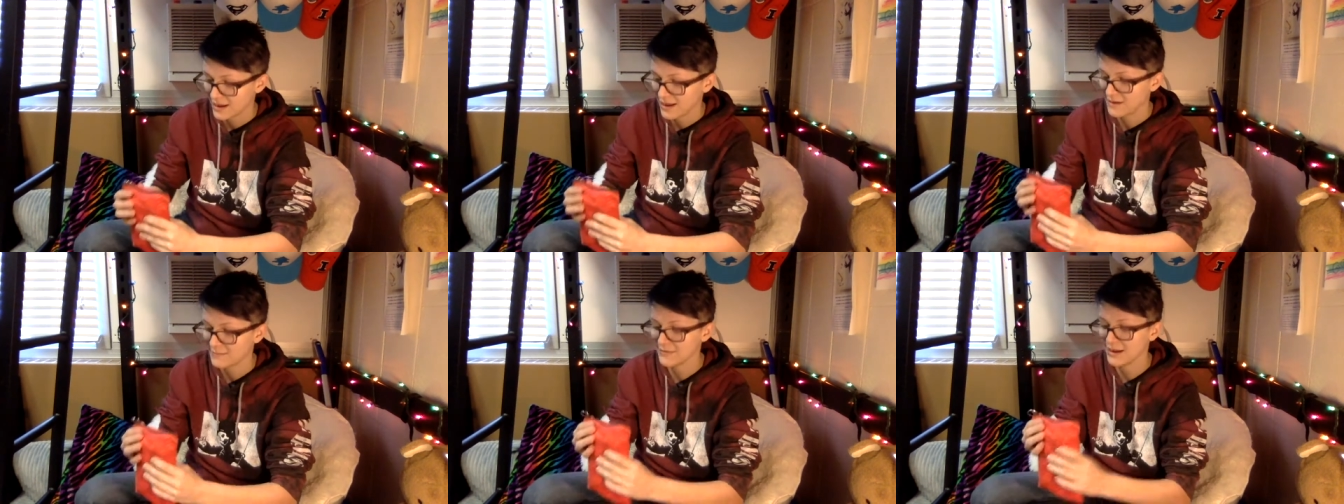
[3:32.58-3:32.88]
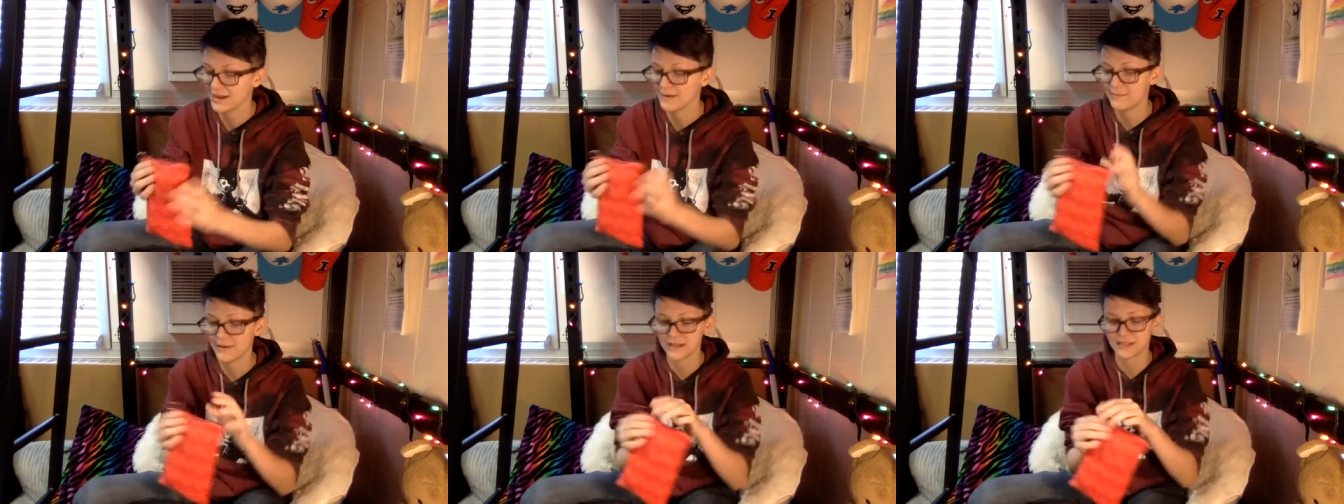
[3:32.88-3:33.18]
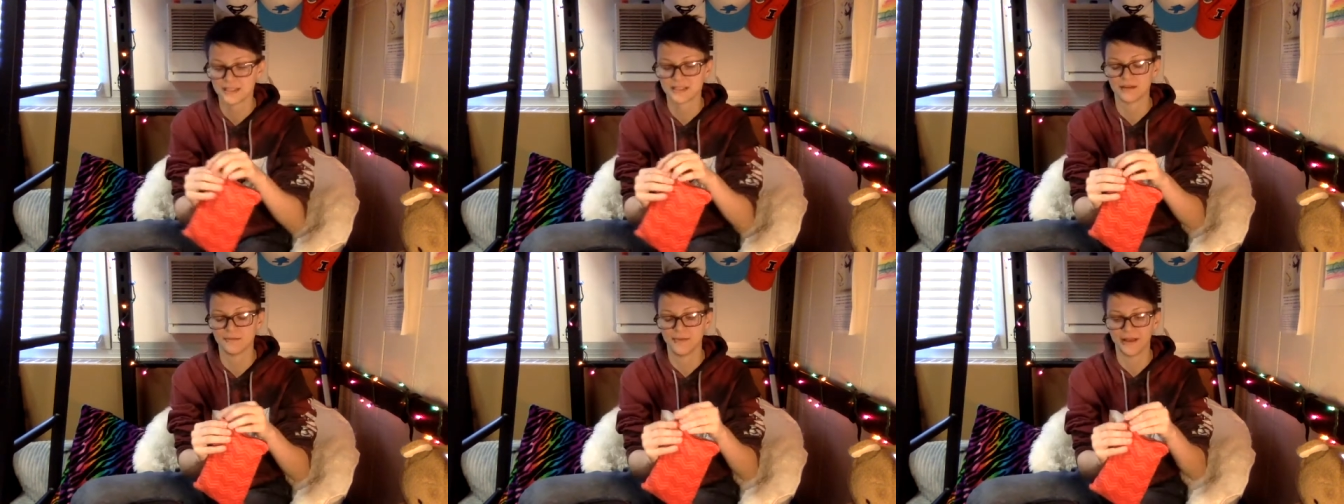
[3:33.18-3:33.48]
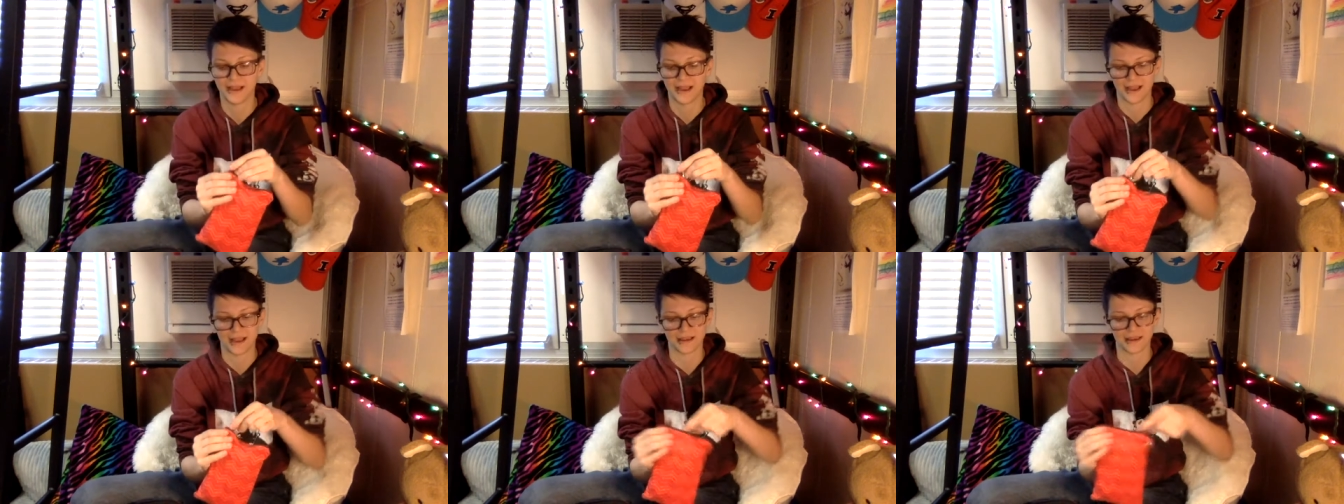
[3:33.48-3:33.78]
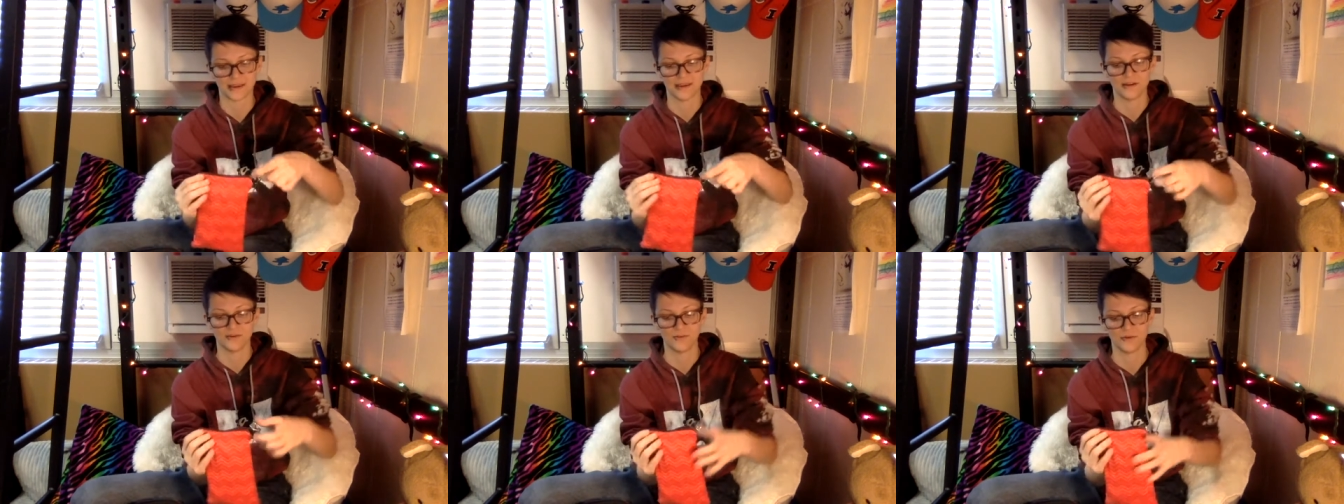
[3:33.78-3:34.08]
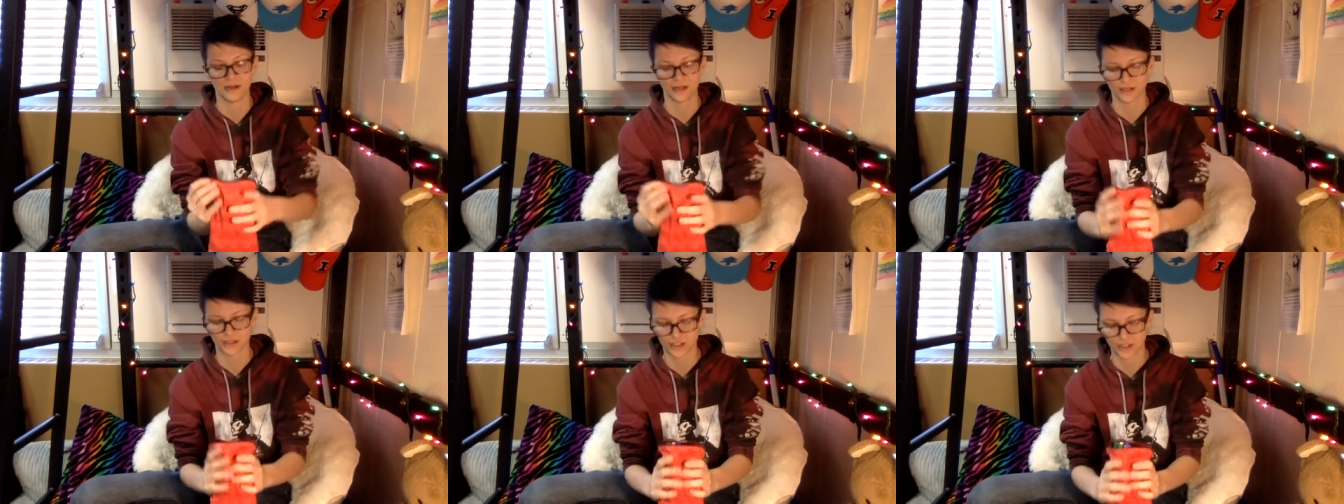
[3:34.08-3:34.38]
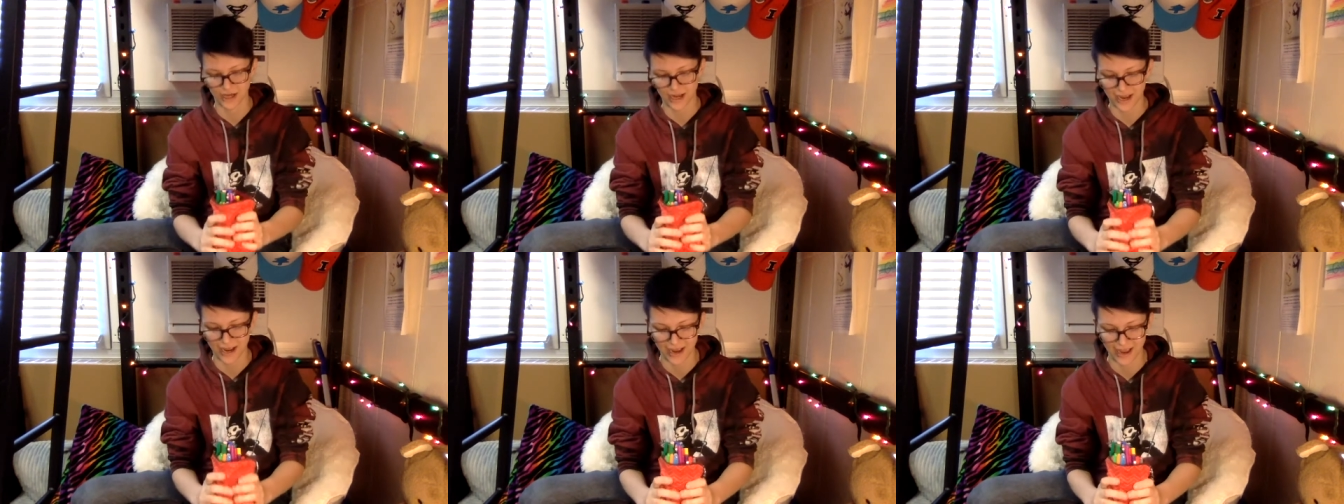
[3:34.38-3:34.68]
My pencil bag, in which
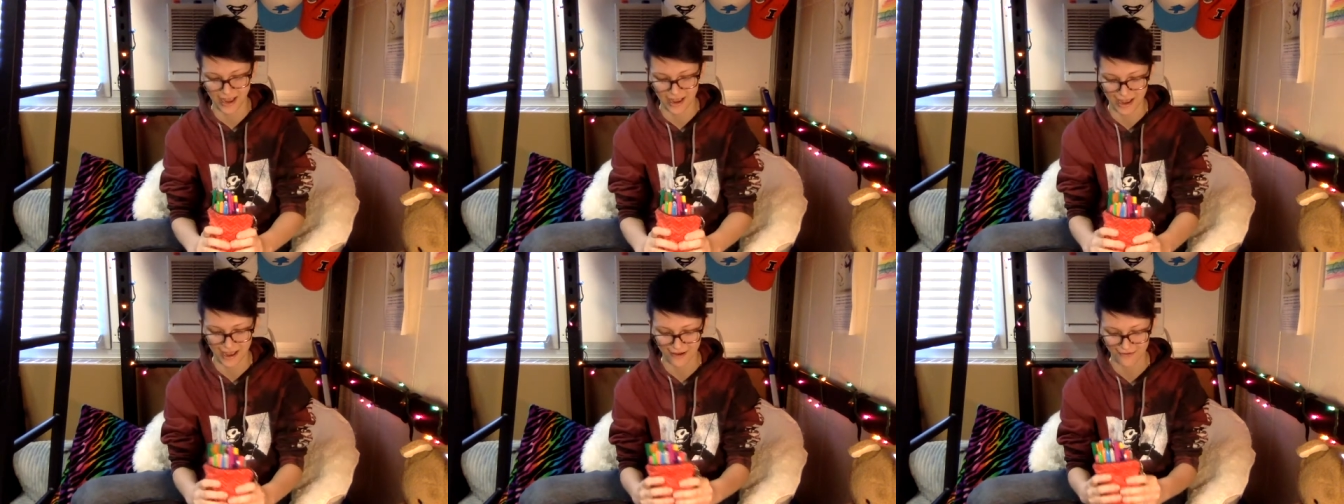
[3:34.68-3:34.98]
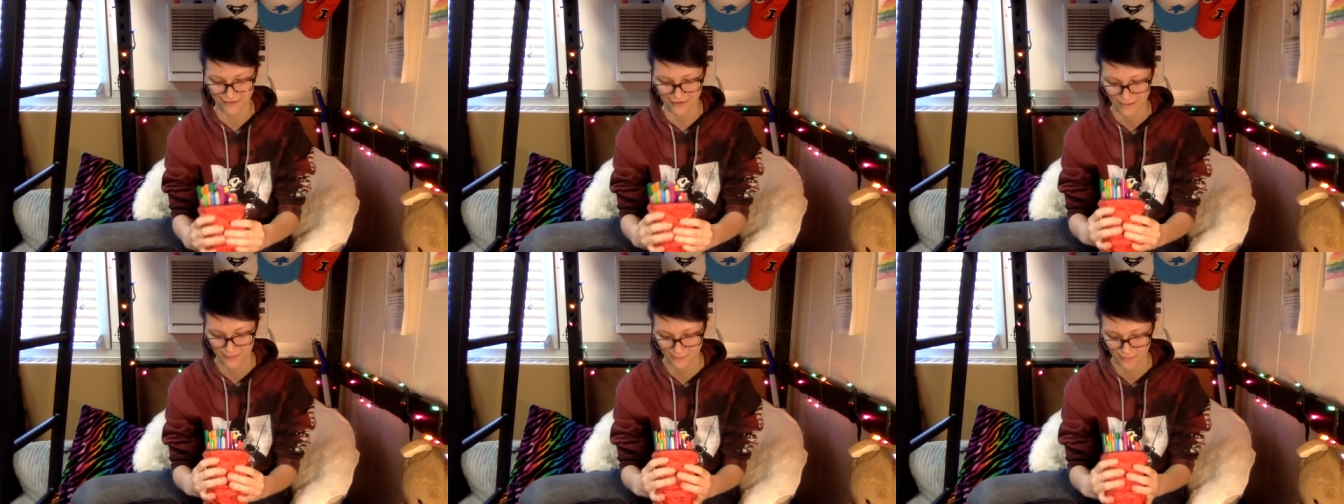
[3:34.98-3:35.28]
I have